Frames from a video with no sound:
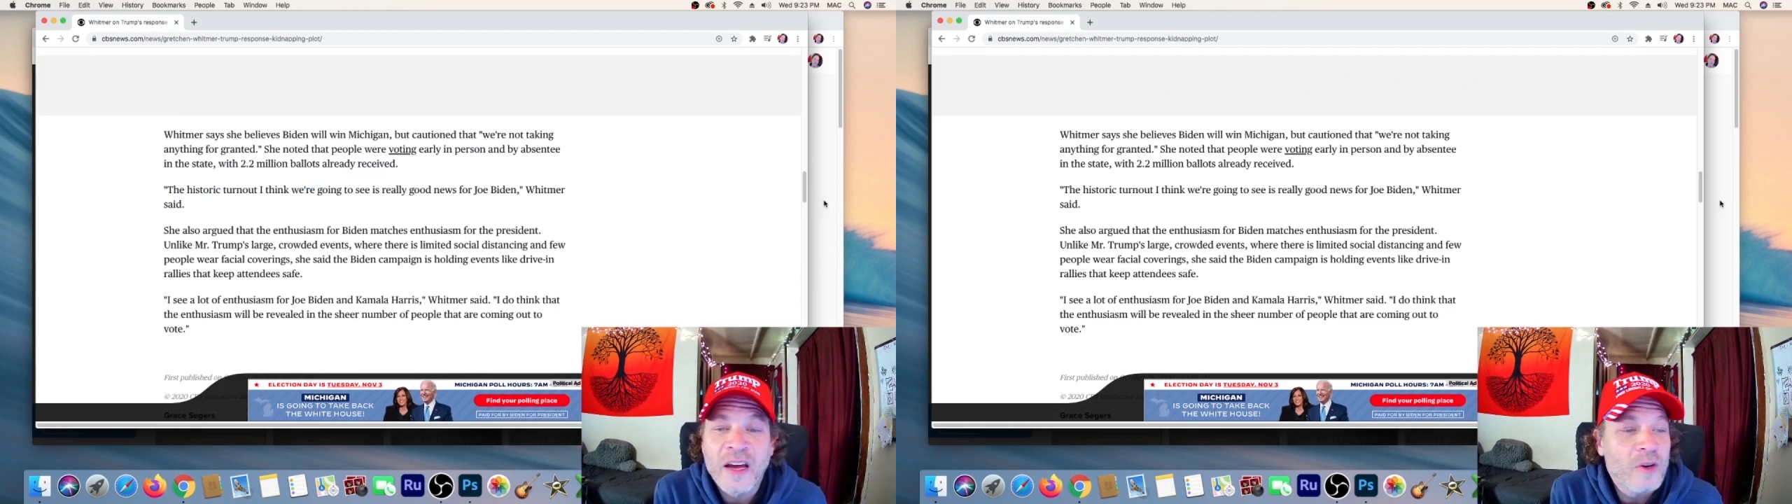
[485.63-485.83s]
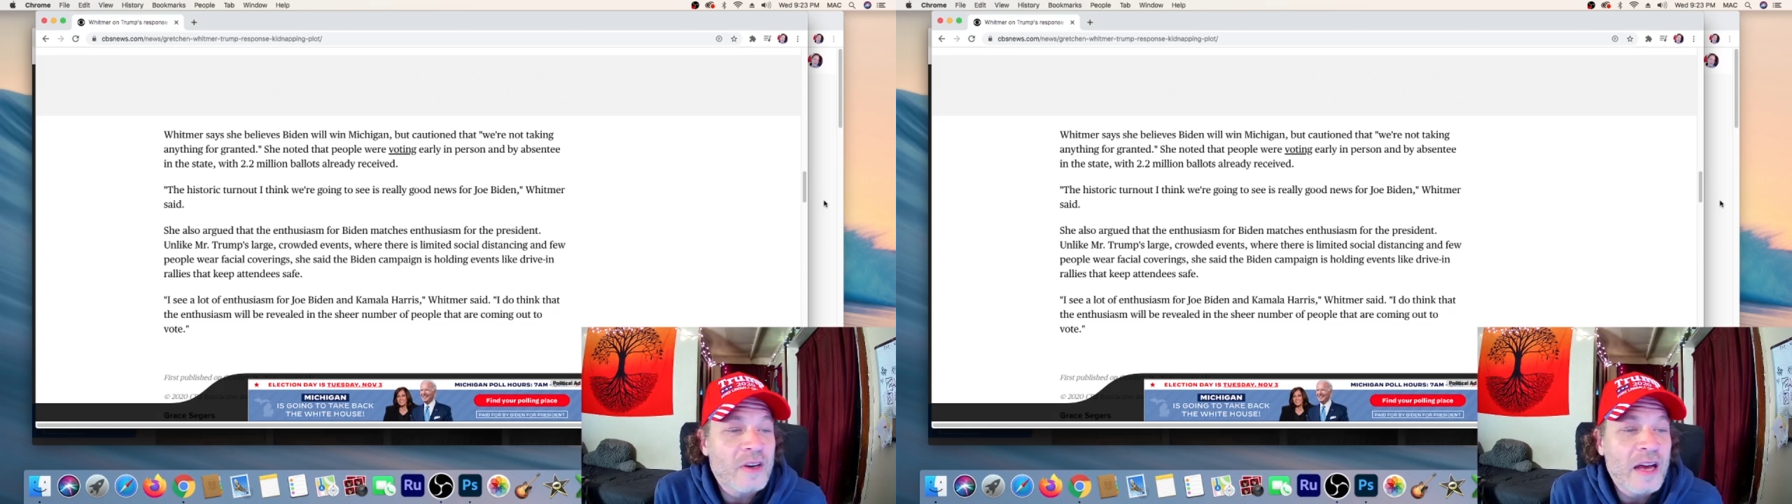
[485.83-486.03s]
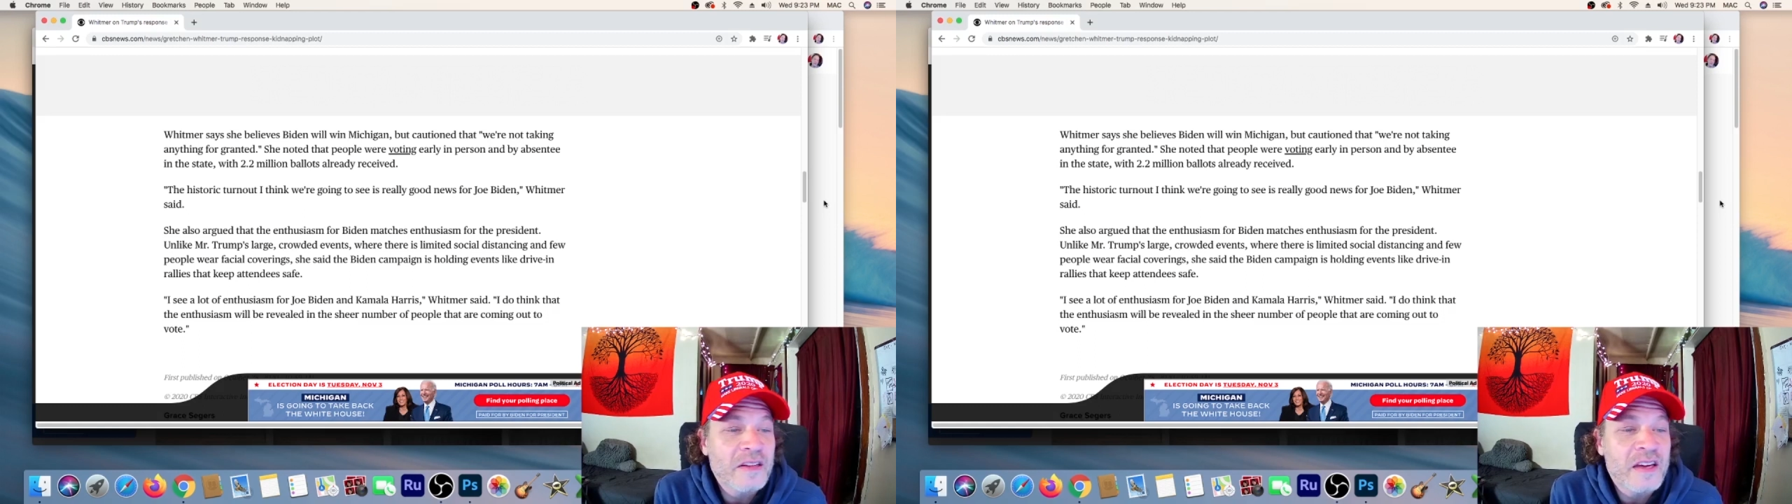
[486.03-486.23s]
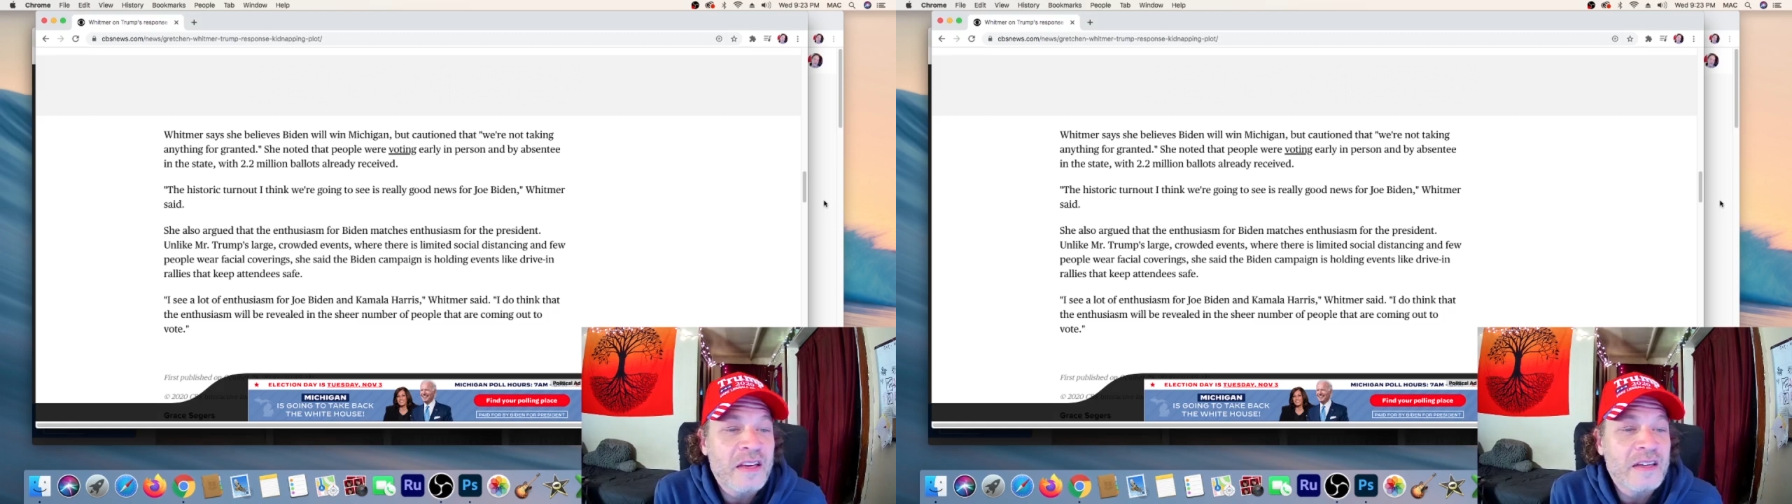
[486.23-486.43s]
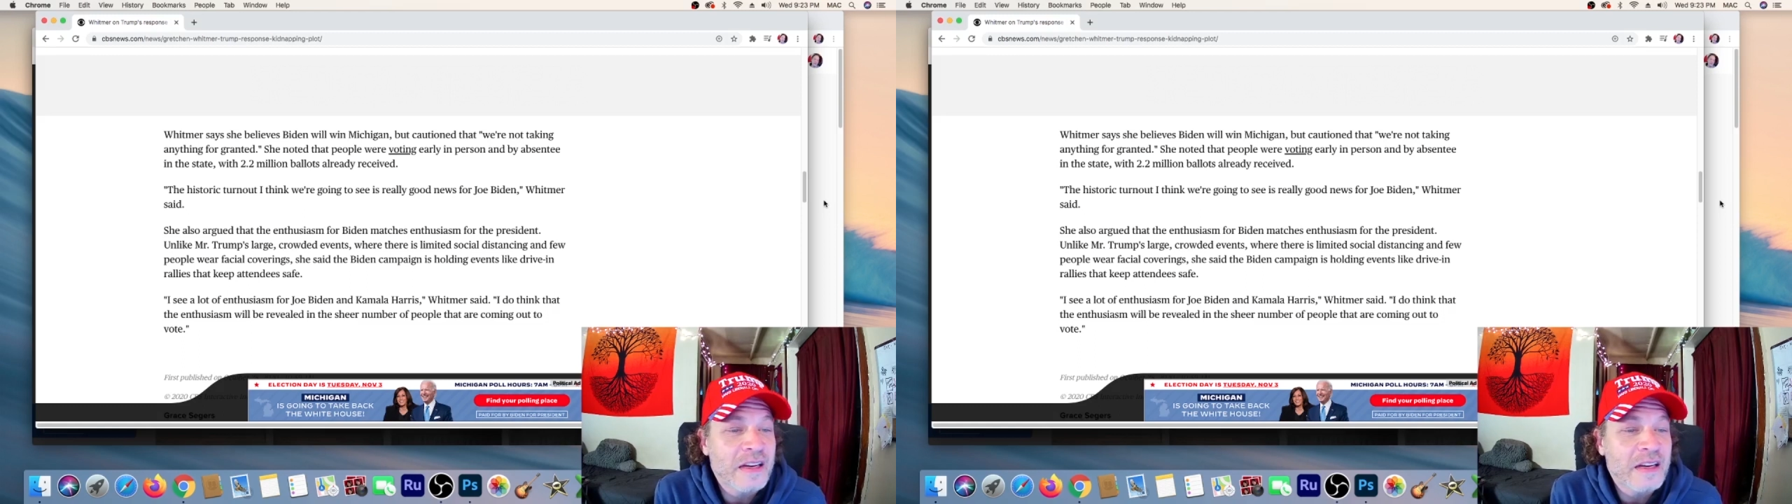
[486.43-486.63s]
taking anything
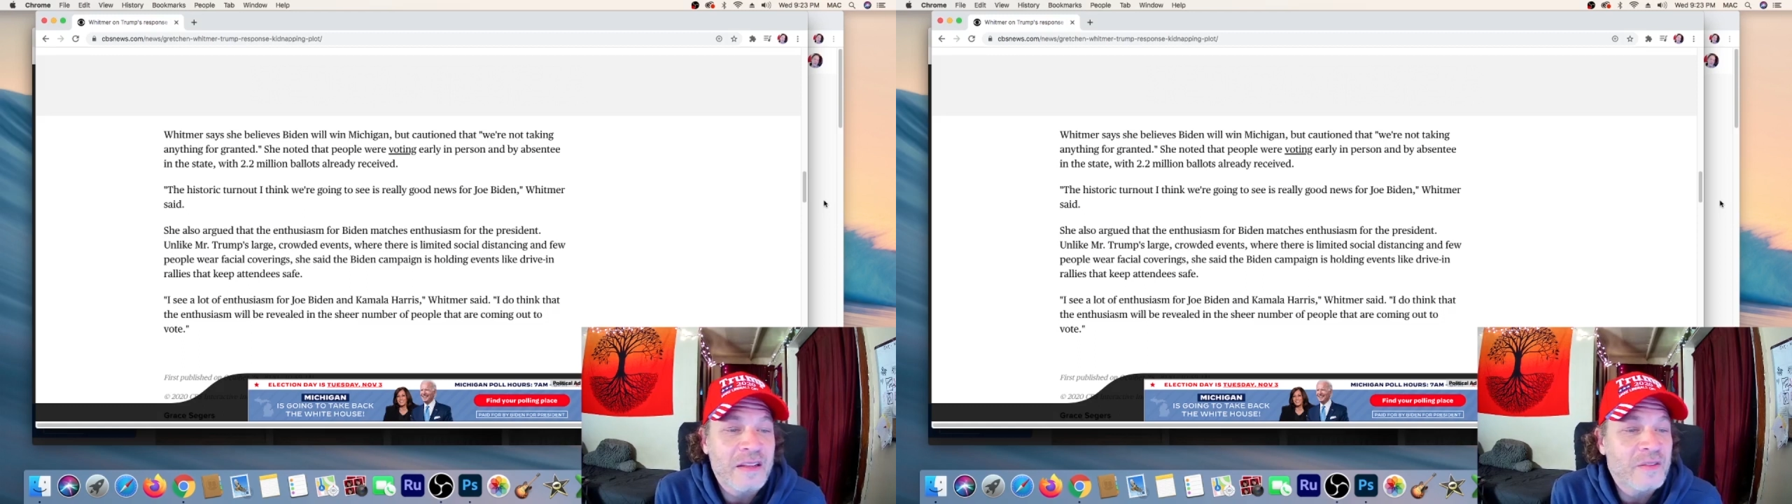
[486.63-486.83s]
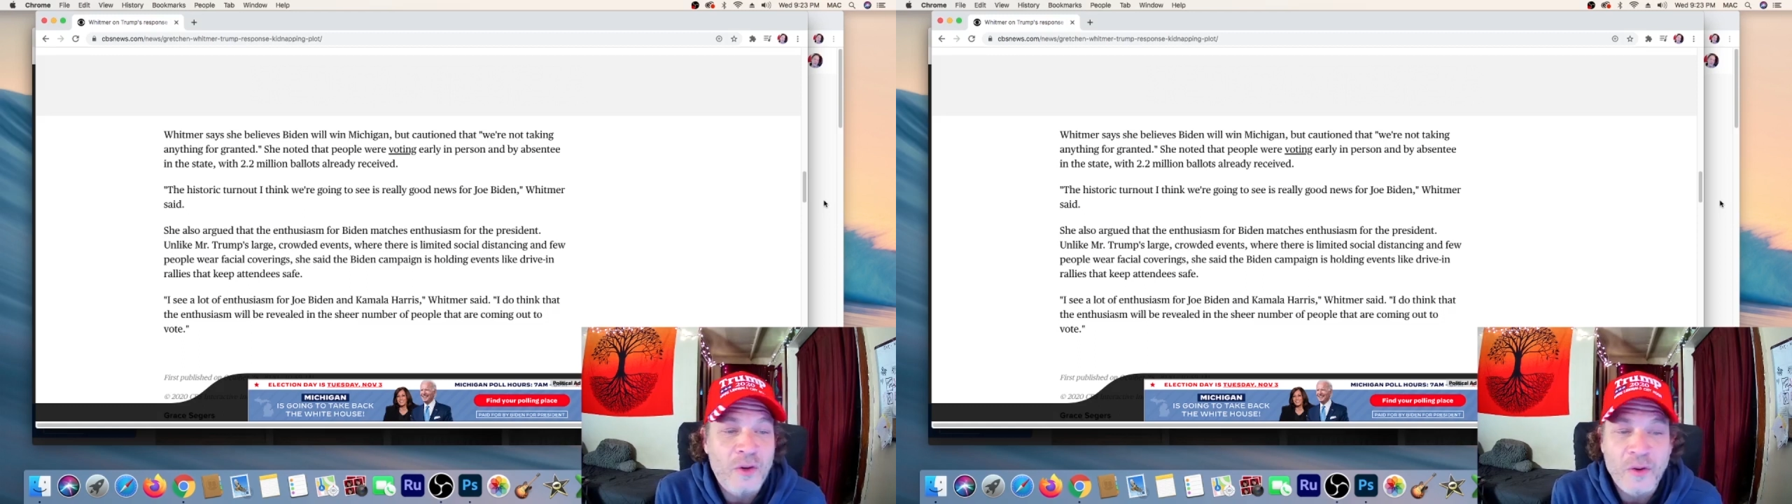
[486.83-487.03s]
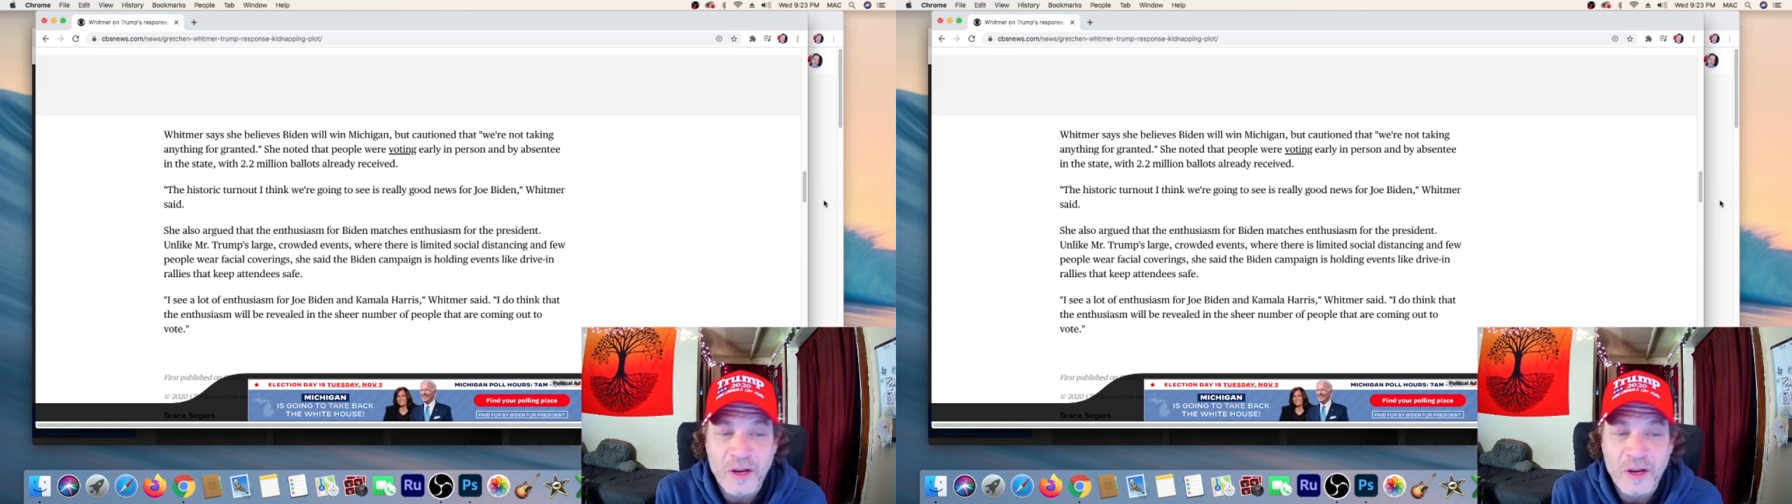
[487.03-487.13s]
for granted.